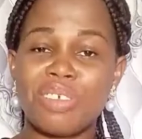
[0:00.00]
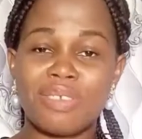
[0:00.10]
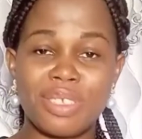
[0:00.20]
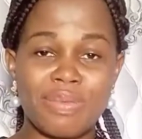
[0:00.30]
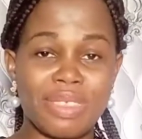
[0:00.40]
of
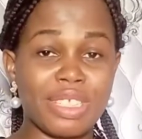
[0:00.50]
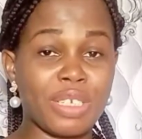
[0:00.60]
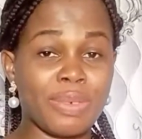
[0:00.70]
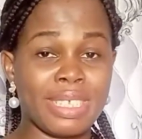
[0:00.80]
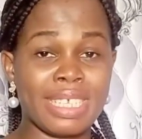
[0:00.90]
something to
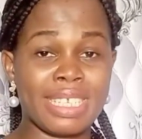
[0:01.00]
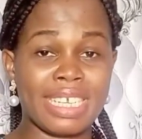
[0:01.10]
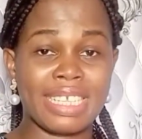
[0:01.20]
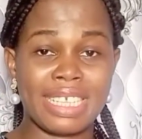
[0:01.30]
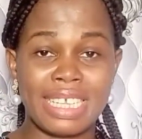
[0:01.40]
represent
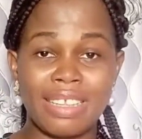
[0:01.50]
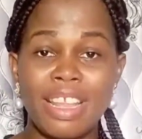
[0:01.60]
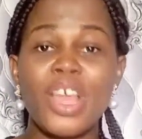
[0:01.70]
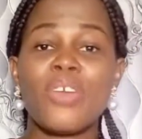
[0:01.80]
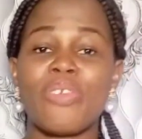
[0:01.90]
a thing.
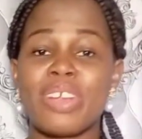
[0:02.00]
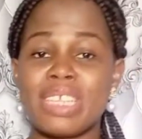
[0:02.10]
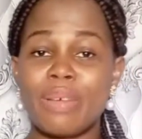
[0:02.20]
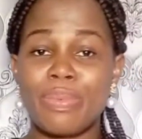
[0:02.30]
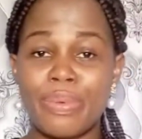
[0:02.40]
For
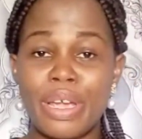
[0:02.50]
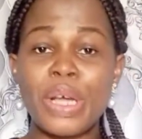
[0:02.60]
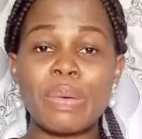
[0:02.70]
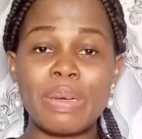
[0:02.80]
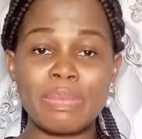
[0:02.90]
example, a
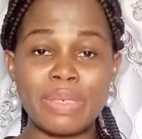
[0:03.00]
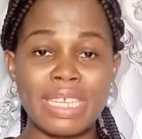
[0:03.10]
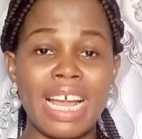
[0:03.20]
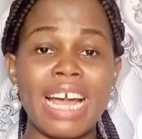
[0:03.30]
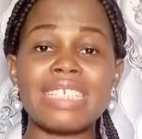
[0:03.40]
human being
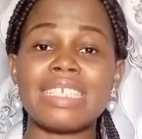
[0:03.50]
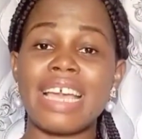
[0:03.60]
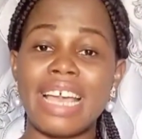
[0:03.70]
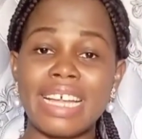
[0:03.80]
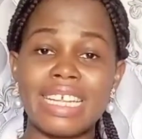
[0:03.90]
has
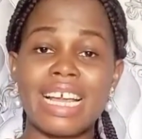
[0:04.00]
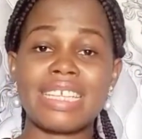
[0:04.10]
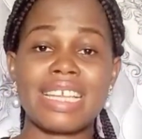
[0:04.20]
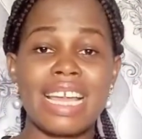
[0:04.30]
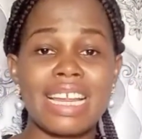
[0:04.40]
head,
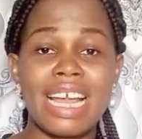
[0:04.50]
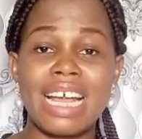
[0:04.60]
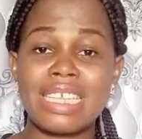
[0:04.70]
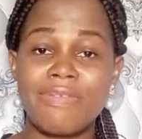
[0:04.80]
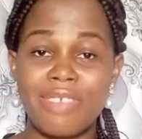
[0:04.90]
has hand,
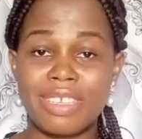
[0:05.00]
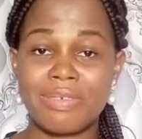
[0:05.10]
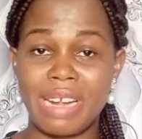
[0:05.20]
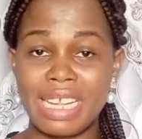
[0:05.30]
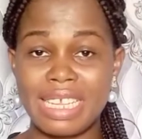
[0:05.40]
has feet,
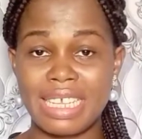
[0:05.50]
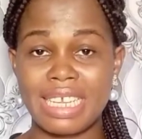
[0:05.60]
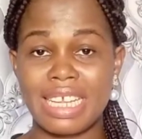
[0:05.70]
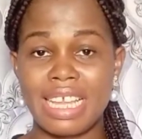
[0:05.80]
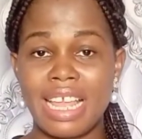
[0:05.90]
right?
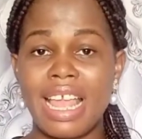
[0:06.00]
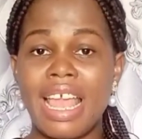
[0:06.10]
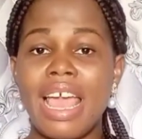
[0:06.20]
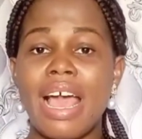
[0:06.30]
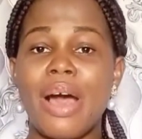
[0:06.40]

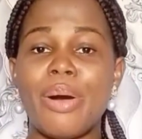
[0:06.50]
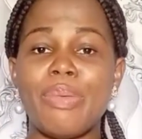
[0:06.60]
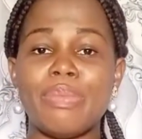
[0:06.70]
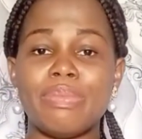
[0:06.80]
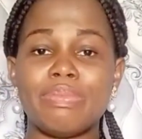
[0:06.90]

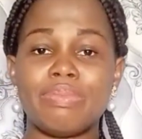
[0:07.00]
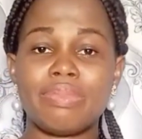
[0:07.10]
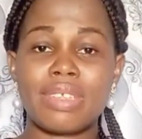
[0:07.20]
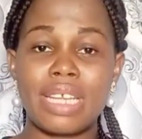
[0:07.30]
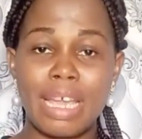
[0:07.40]
Um,
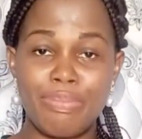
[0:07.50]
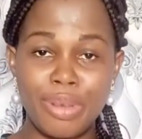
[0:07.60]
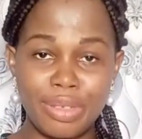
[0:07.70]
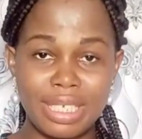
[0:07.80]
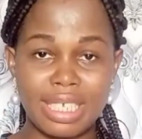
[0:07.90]
a
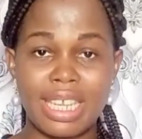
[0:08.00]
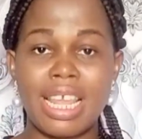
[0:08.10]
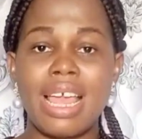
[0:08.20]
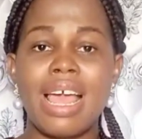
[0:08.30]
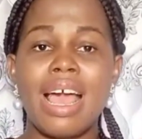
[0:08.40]
building
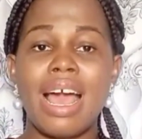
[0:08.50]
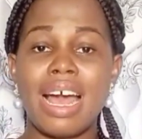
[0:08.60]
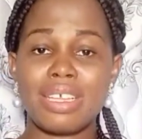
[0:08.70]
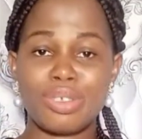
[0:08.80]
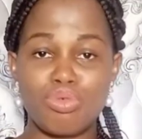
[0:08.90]

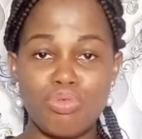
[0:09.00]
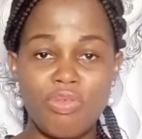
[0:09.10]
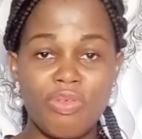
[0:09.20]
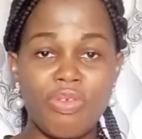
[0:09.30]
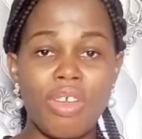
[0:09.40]
has roof,
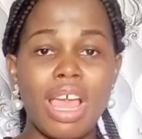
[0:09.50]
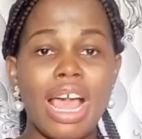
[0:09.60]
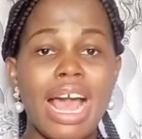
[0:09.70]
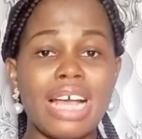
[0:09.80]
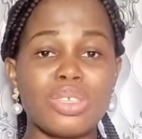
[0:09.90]

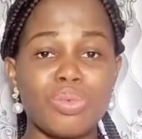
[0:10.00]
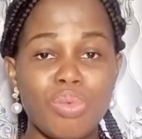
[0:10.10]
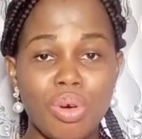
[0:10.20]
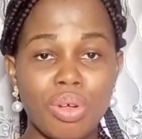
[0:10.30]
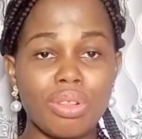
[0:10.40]
has
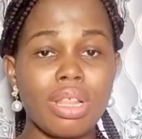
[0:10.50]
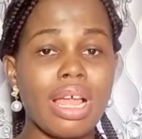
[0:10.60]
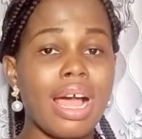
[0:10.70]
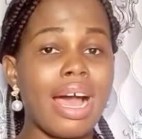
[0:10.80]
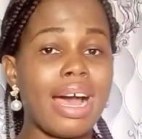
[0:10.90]
wall,
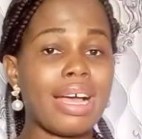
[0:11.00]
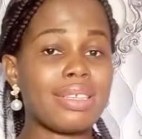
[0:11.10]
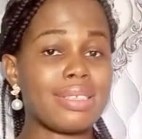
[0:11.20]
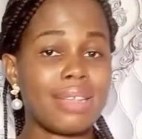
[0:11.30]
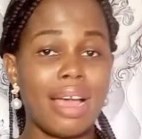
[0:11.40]

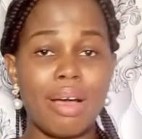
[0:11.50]
has